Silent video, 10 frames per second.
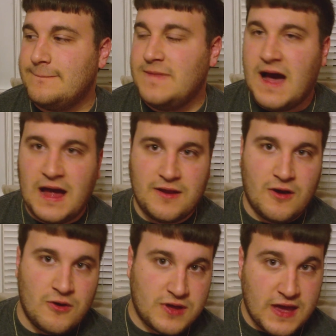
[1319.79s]
Not,
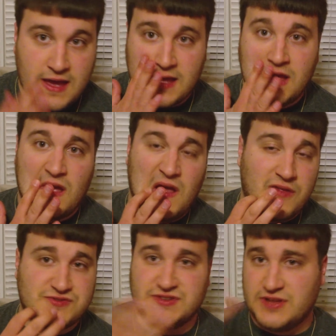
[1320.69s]
okay,
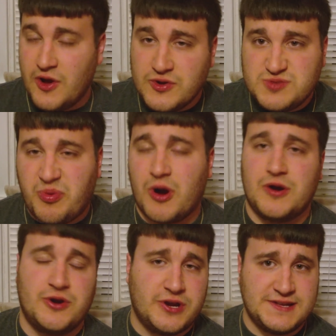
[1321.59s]
Stallone's
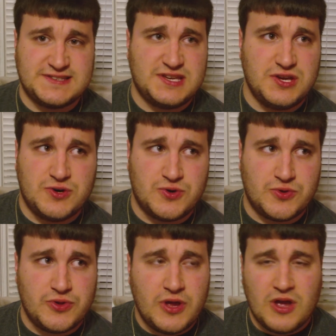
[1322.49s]
partner gets
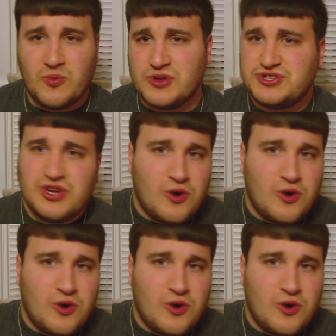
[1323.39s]
killed, which,